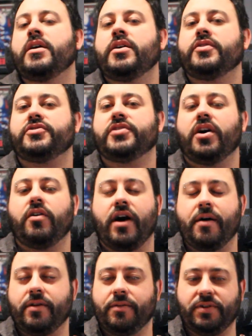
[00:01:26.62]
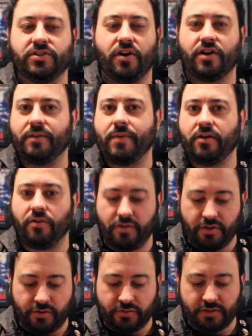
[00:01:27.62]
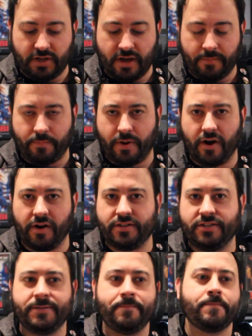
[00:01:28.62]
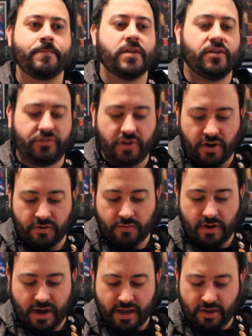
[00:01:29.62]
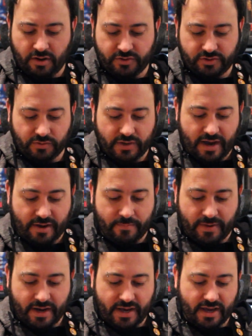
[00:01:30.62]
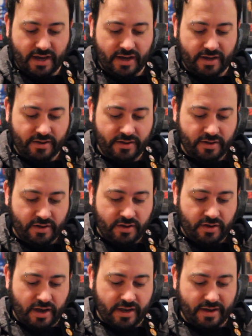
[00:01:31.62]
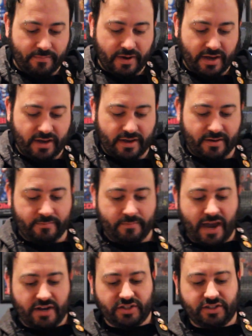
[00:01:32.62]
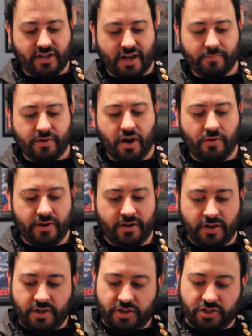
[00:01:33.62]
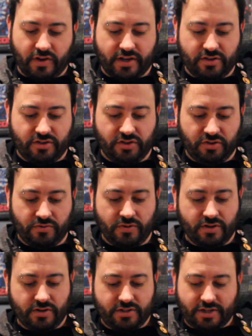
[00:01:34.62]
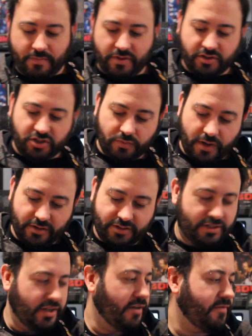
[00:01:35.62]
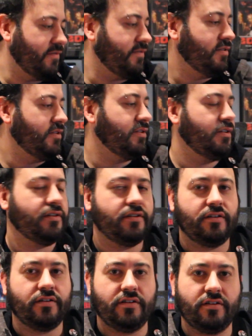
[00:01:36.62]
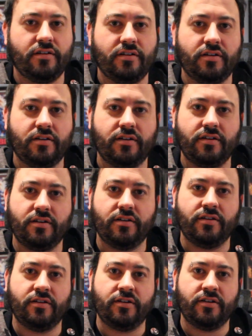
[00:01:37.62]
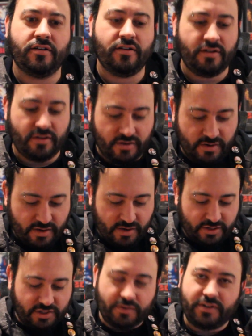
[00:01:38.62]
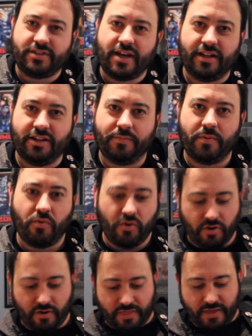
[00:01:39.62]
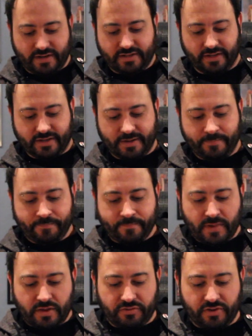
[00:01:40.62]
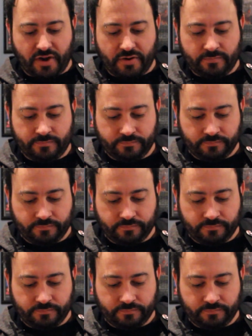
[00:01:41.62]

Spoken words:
So I'm going to be talking about all those parts. So I also got my magic stomp going, so I can do some of the swell stuff, so it'll sound a little bit more authentic. So